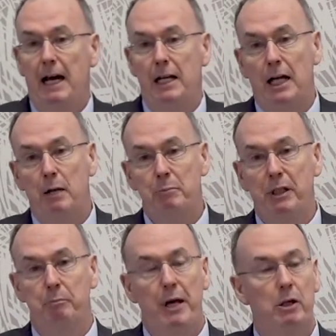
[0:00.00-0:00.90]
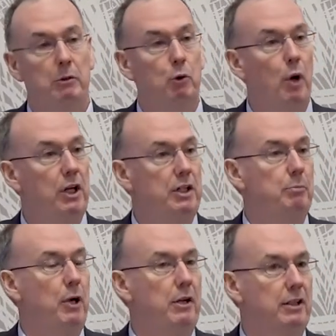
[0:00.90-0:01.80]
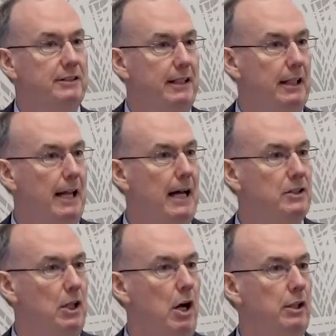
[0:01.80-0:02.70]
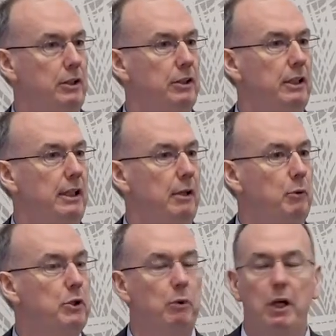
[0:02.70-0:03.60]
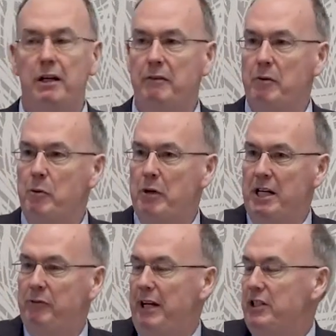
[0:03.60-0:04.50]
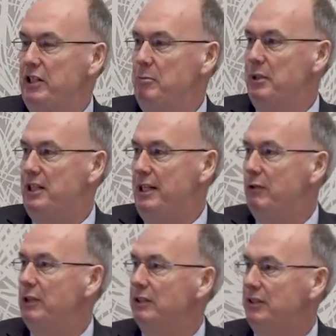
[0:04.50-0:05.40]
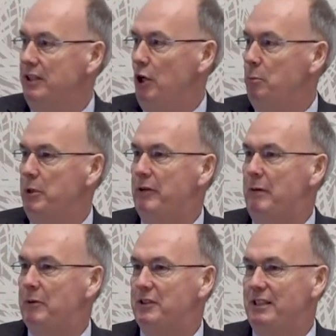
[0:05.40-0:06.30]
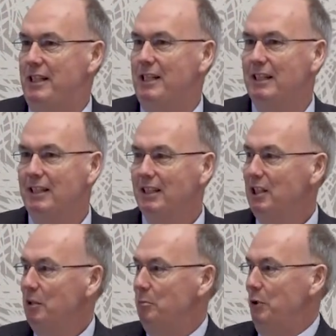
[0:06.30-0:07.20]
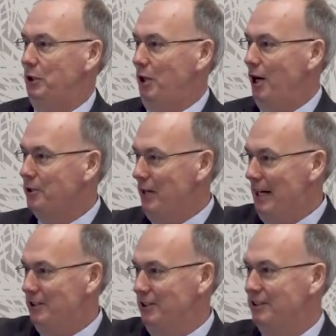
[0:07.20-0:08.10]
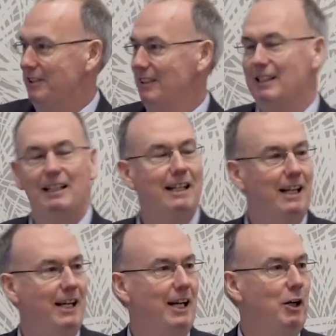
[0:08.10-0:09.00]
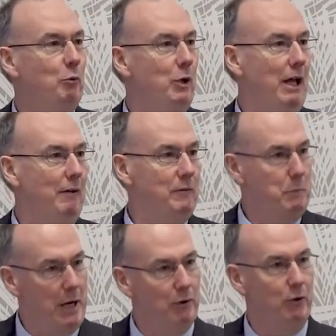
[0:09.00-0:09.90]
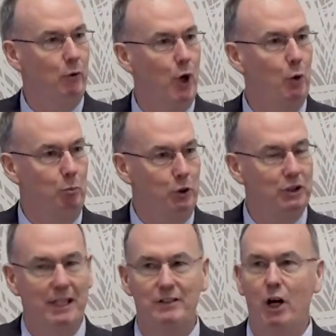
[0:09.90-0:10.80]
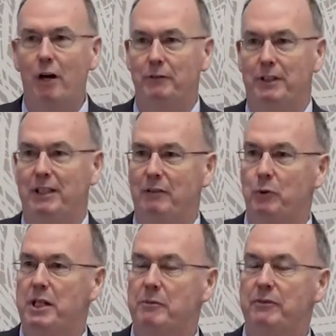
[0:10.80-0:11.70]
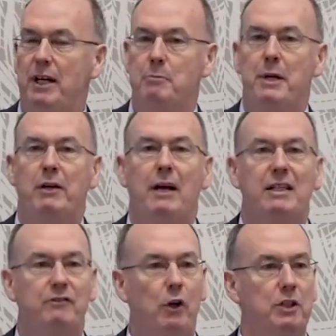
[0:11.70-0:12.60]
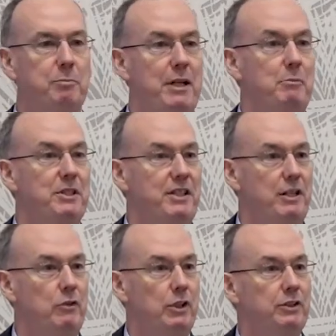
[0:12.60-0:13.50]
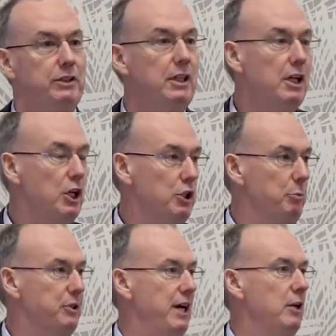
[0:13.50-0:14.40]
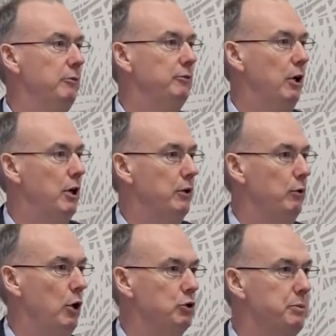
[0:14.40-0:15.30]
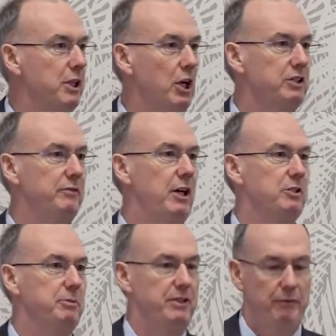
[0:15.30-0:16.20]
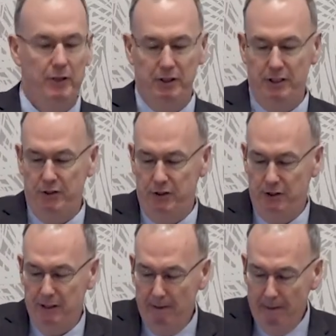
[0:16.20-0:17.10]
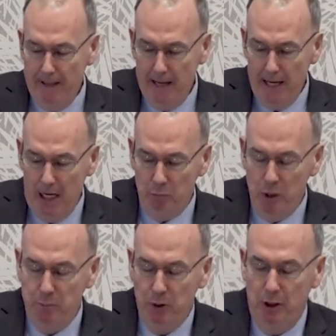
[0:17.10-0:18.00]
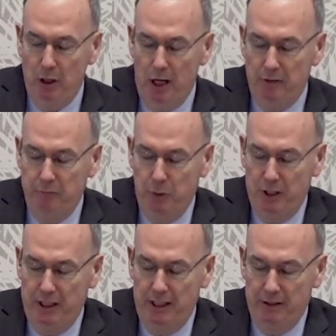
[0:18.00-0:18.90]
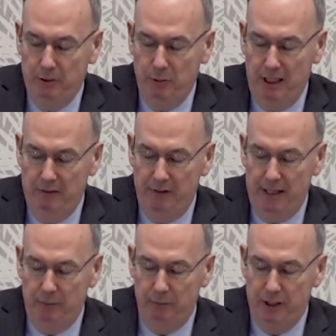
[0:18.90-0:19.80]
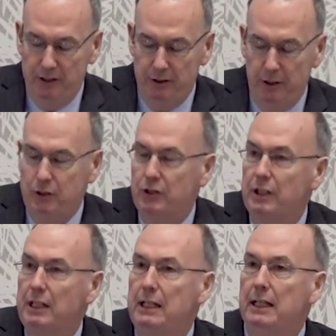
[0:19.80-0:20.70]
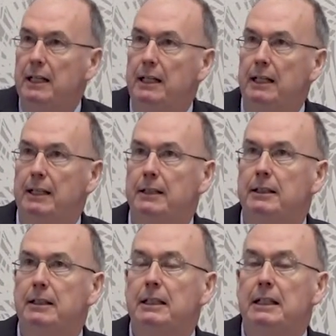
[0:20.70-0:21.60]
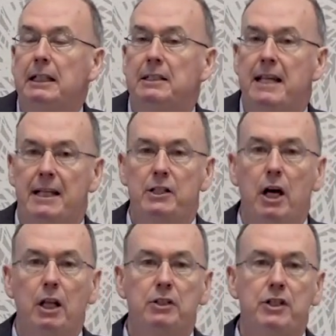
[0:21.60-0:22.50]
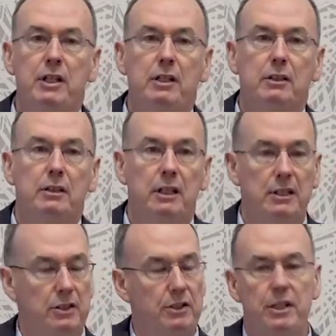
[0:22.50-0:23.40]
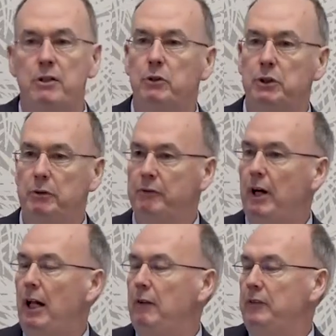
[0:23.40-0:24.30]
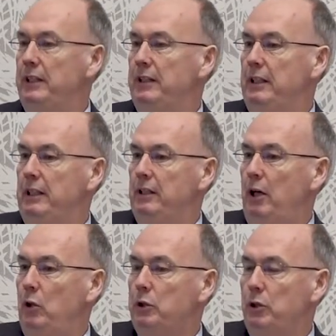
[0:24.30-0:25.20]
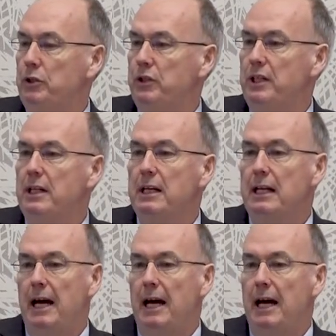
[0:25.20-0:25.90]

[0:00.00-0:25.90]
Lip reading: and build better quality products that last longer. We do a lot of innovation in materials that nobody would ever see, but contractors will have to be out on the road much less often if we can find better asphalts, better materials to put down on Florida roads because of our specific conditions. And we put a lot of money into innovative research. Technology is continuing to evolve in the whole country,